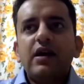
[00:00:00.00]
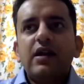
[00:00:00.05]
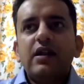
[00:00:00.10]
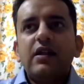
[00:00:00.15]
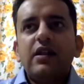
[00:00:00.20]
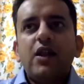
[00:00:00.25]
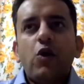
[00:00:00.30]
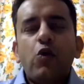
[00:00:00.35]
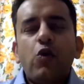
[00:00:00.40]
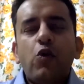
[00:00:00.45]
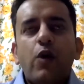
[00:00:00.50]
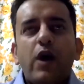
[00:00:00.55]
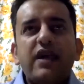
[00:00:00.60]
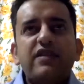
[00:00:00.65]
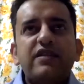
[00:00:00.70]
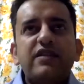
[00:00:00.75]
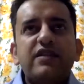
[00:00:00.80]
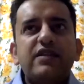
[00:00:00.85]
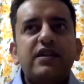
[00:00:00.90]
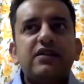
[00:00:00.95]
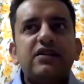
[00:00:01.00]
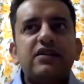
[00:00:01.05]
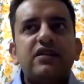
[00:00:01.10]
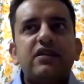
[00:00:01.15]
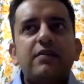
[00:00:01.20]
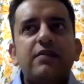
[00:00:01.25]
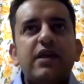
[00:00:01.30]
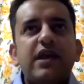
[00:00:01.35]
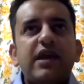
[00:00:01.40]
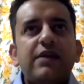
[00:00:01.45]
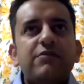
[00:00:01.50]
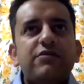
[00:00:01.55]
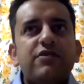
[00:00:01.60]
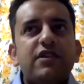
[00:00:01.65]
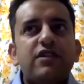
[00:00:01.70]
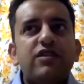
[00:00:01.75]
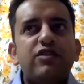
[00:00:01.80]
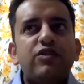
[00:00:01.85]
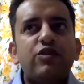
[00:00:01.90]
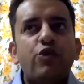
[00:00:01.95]
Now, why is it that some games are
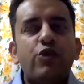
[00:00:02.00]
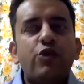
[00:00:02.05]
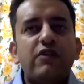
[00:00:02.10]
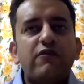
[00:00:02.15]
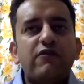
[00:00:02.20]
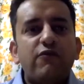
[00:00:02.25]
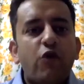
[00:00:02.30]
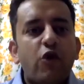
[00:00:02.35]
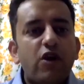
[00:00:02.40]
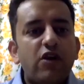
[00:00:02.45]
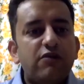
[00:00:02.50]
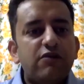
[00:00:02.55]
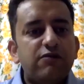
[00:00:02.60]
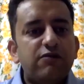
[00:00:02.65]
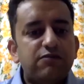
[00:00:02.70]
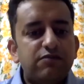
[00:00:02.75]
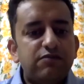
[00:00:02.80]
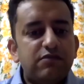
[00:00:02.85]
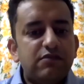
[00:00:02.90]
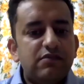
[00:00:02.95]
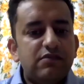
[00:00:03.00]
so involving